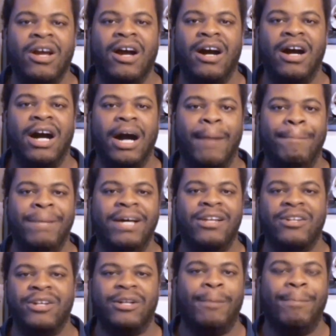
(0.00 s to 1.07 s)

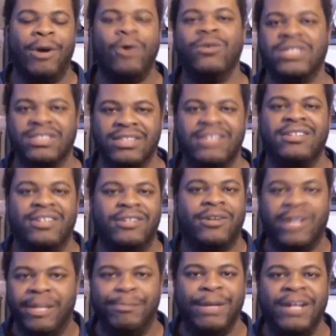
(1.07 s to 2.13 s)
pillar to post,
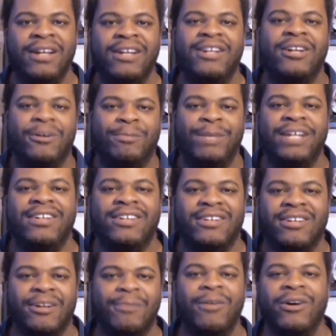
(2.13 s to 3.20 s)
literally, you know, pillar
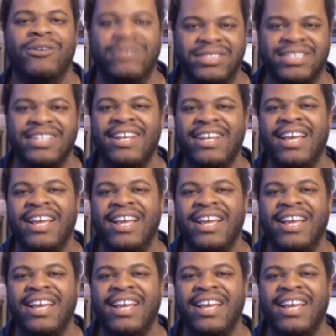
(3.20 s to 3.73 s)
to post.